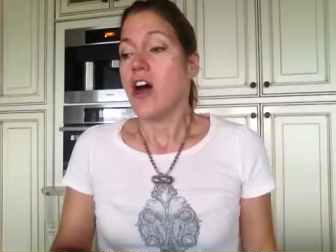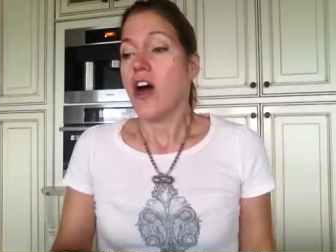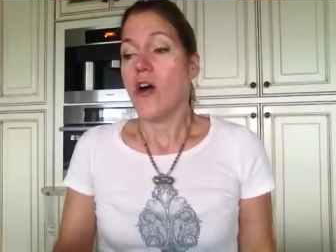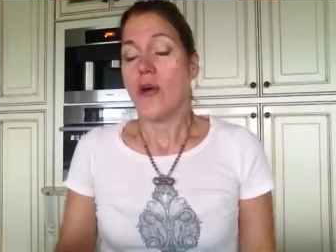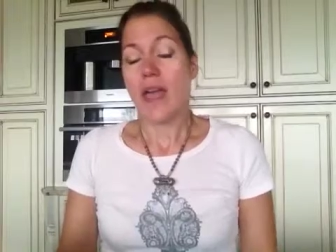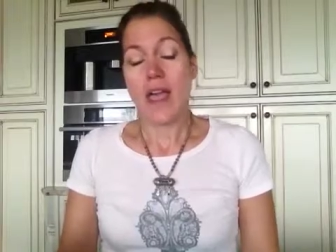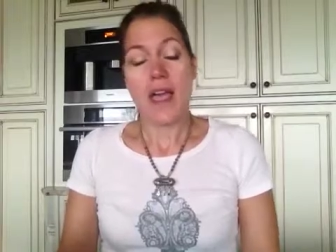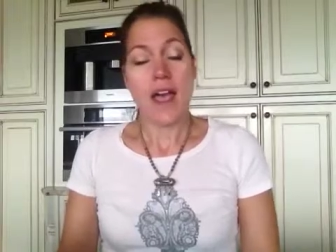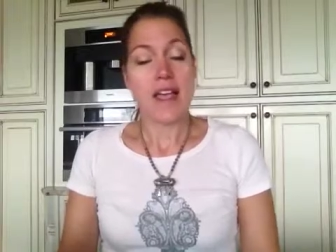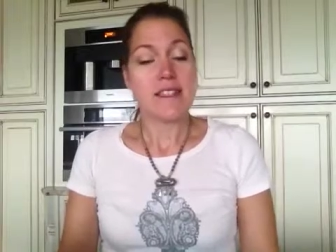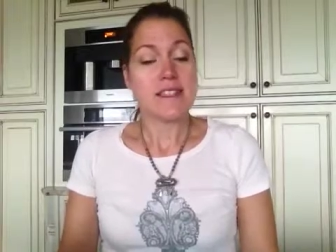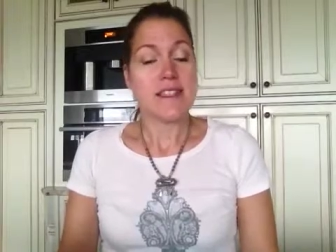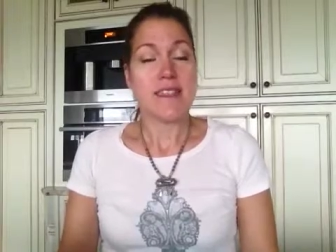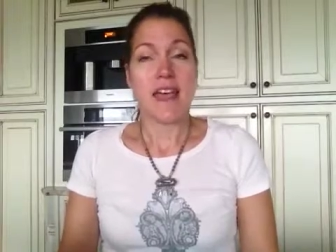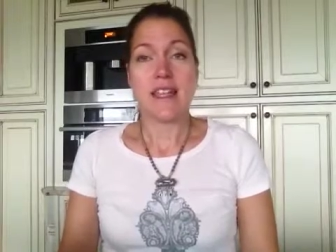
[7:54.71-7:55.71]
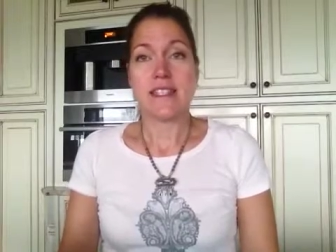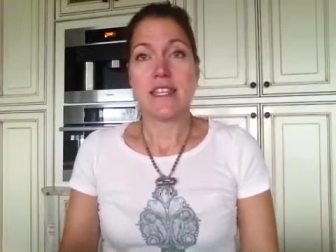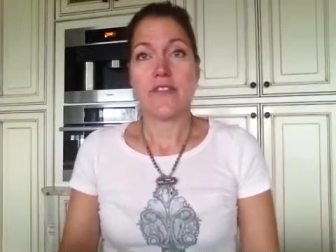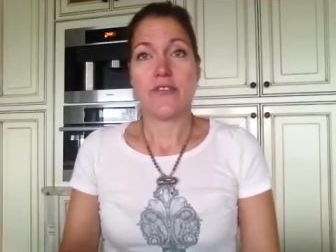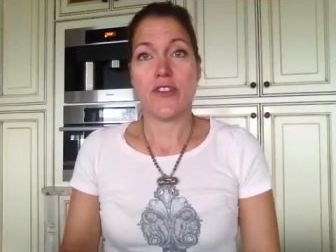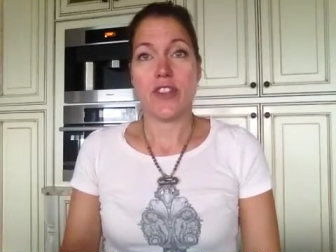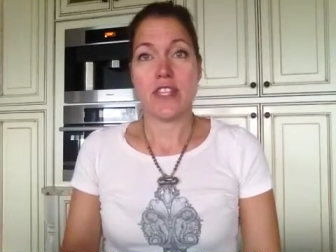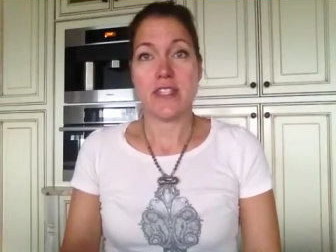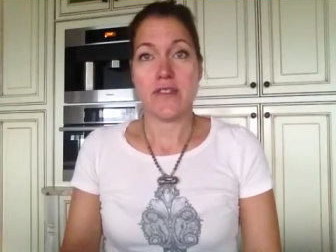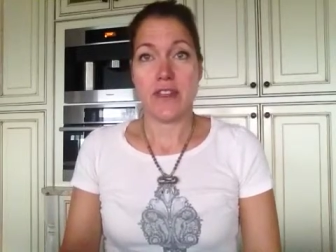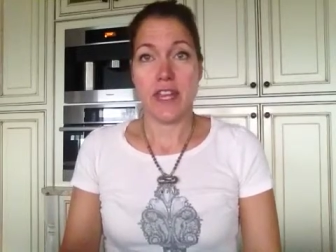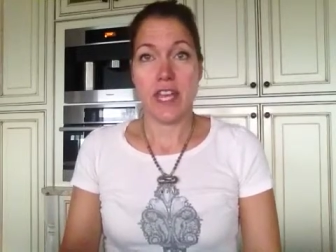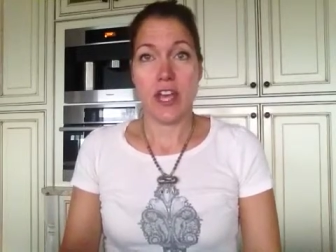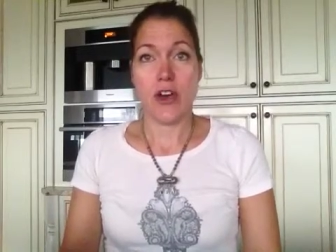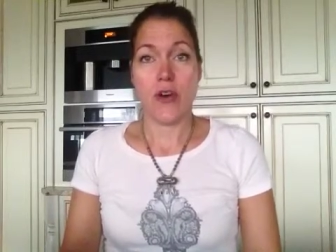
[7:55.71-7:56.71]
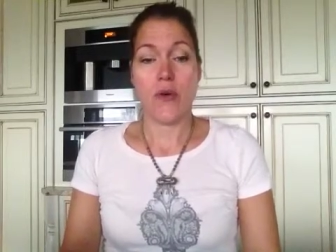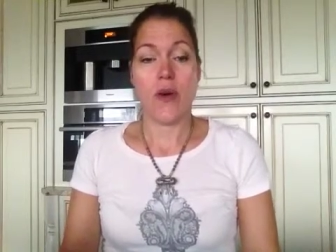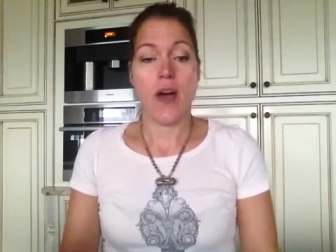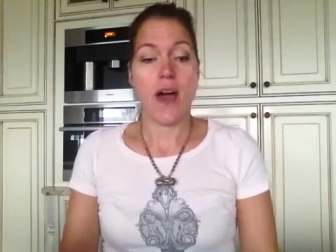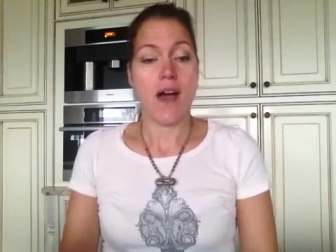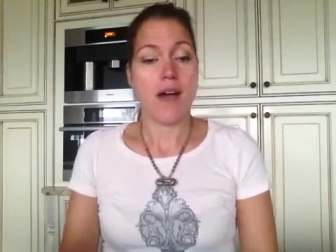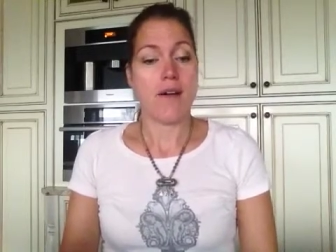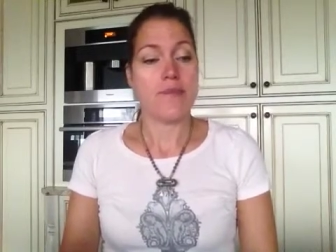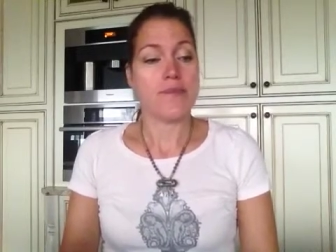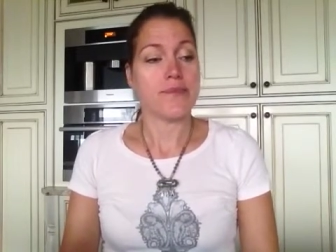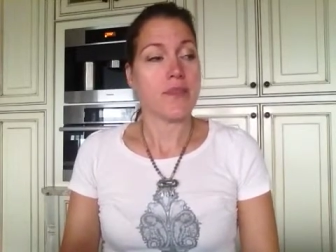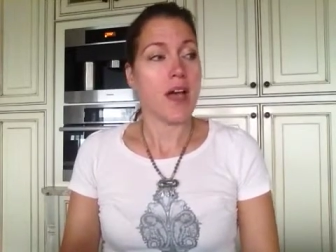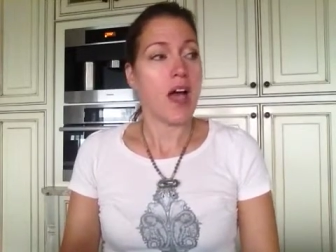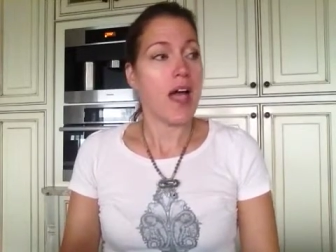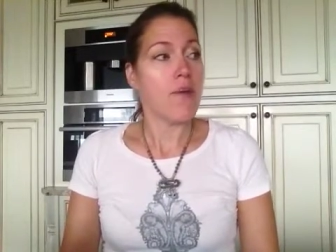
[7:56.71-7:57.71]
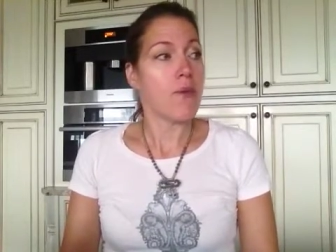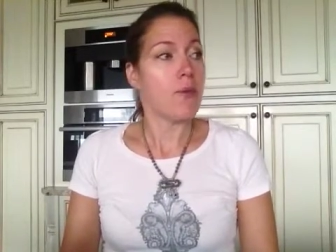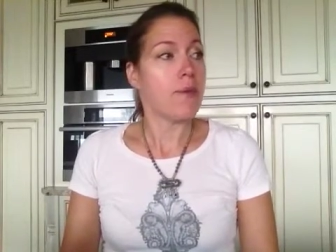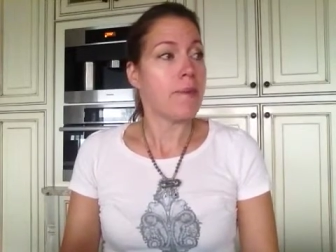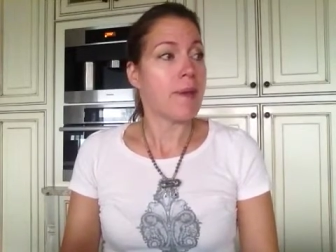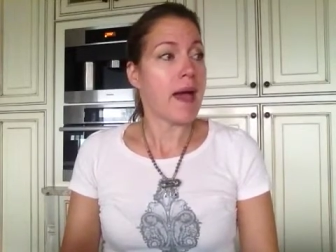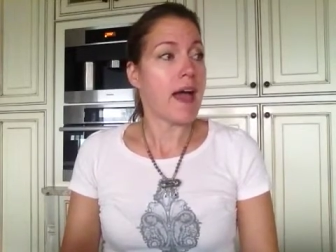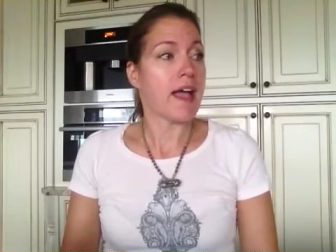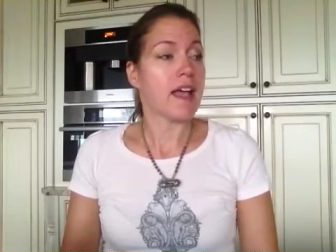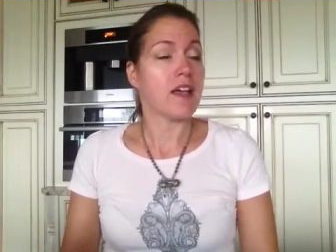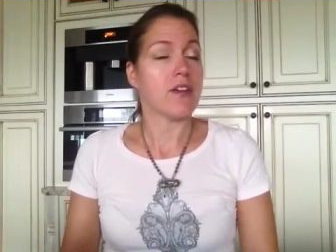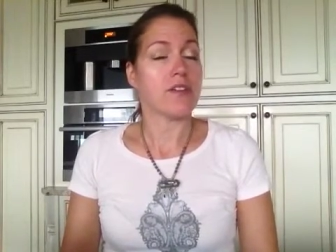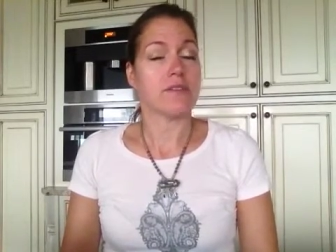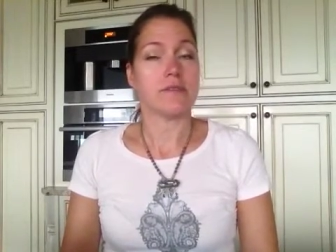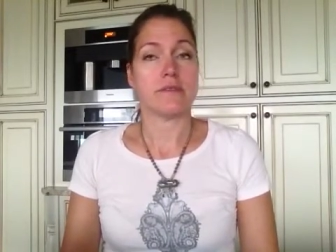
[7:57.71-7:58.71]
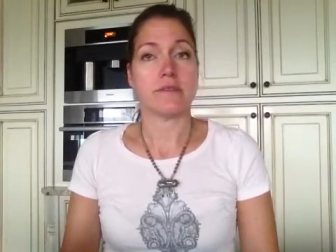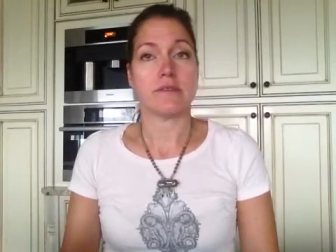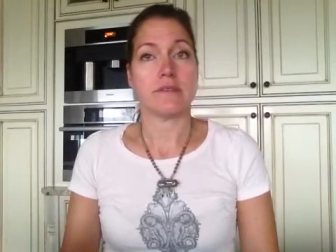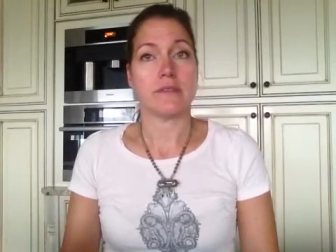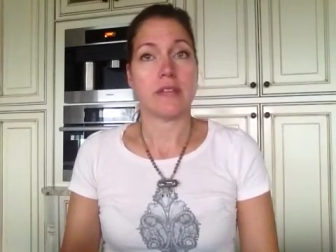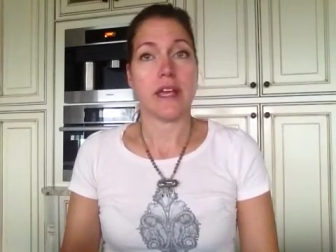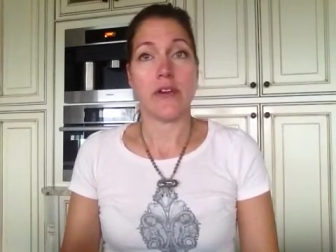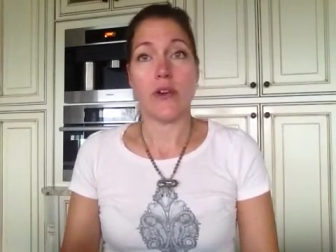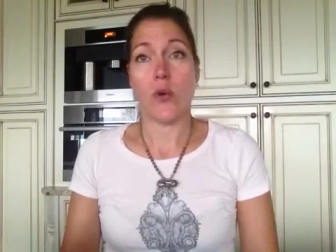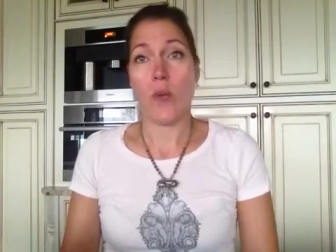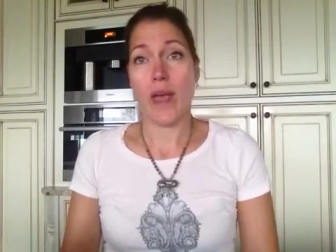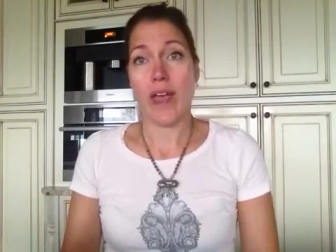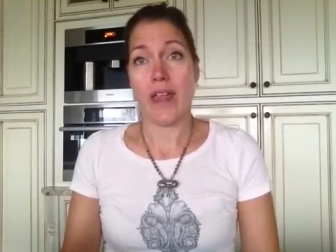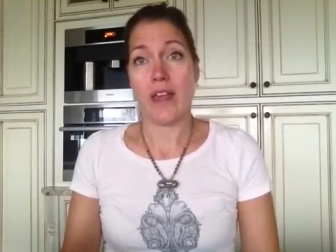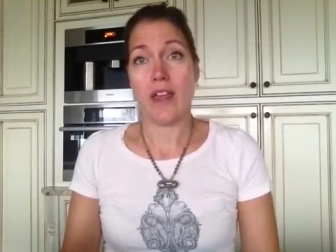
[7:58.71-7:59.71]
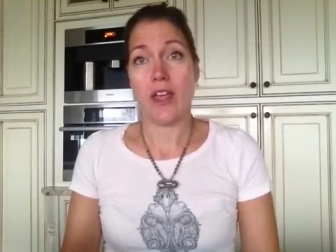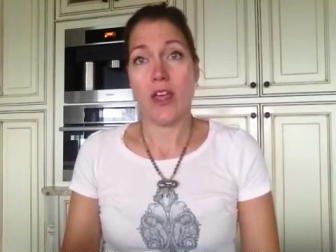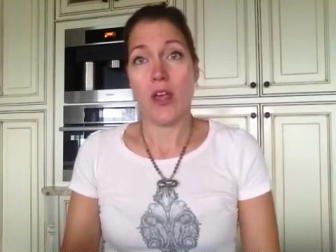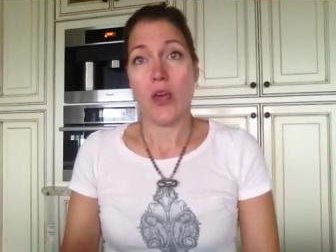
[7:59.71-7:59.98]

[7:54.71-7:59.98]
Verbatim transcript: Okay guys, that's it for this video. Um, I will be back, I don't know when,